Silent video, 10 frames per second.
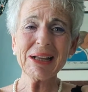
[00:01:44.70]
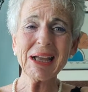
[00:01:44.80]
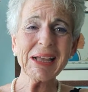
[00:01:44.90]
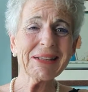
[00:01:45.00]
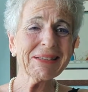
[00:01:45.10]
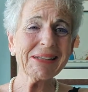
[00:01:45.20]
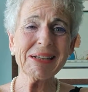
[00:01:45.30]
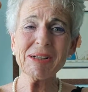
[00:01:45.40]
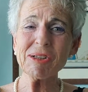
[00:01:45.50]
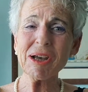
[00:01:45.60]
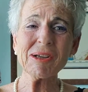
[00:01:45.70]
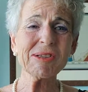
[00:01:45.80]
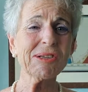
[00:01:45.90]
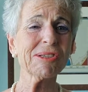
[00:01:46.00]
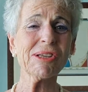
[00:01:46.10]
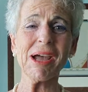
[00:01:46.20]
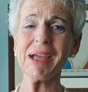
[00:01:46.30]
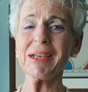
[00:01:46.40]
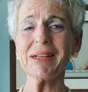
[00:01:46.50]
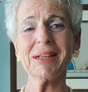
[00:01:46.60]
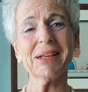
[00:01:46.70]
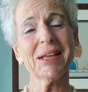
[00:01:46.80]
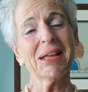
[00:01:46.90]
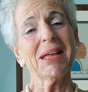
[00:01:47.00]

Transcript: and teach our society